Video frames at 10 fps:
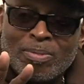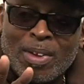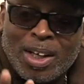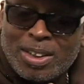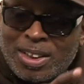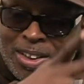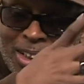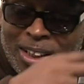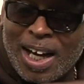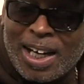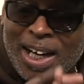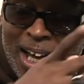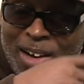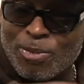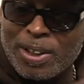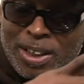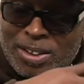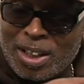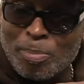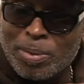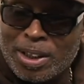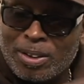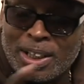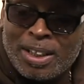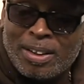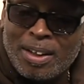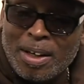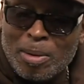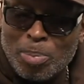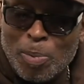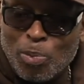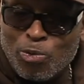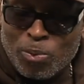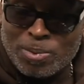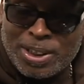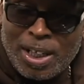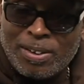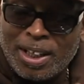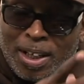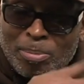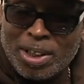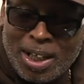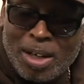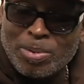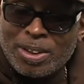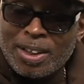because there's a lot of Africans up there and people from Suriname and Amsterdam.